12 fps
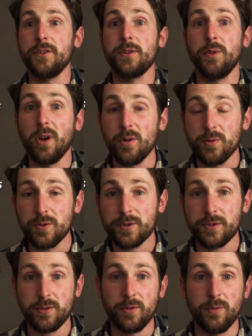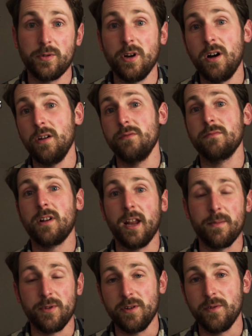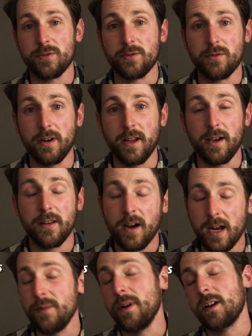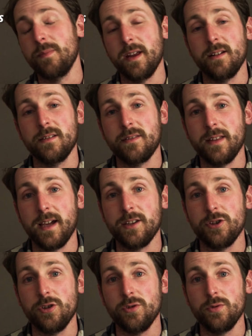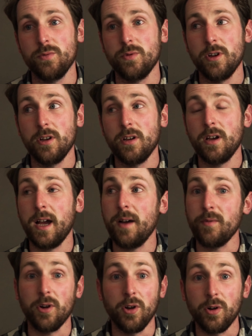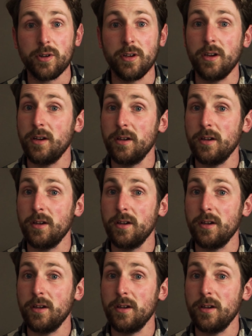To those who can't claim universal credit, I'd highly recommend that you have a look